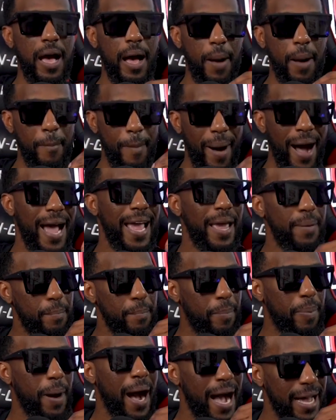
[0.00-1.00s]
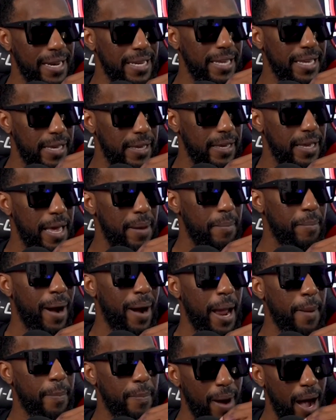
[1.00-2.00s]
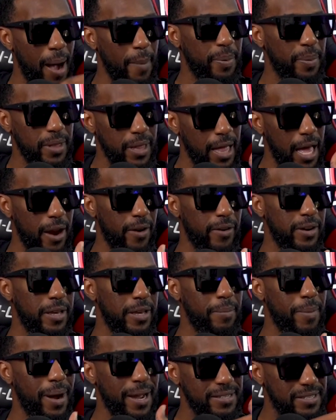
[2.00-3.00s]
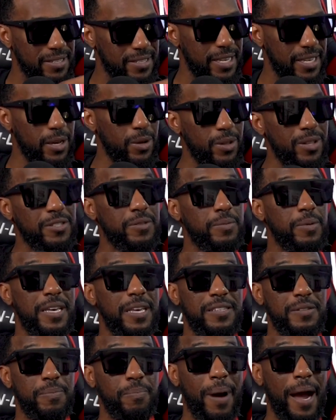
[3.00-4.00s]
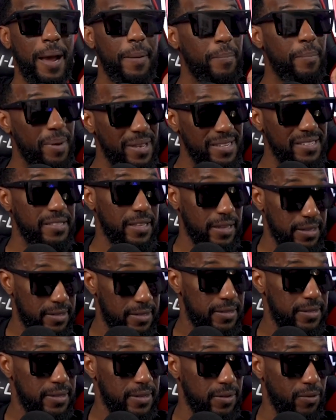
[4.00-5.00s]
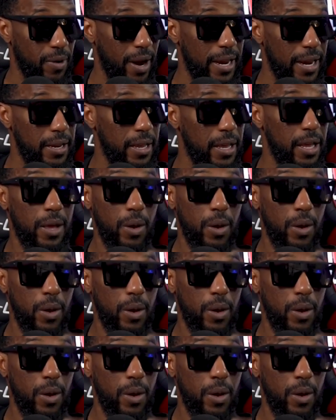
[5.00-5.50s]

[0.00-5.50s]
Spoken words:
my body and my popularity and my skill is my business, right?